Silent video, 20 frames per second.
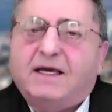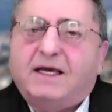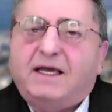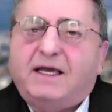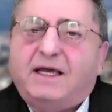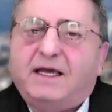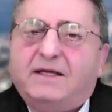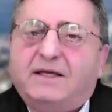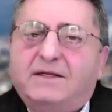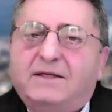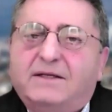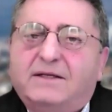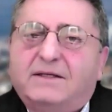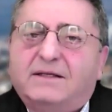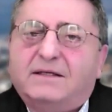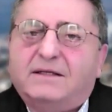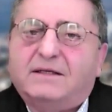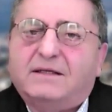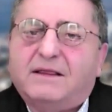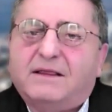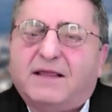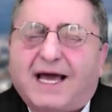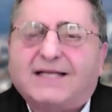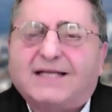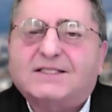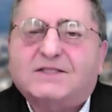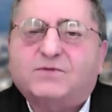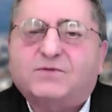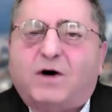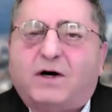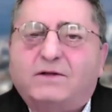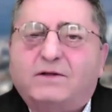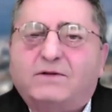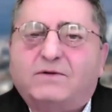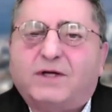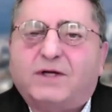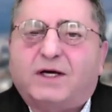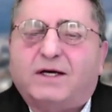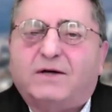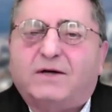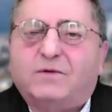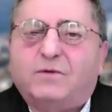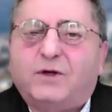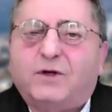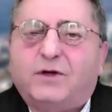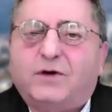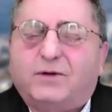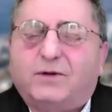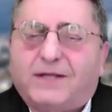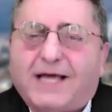And that's what we do.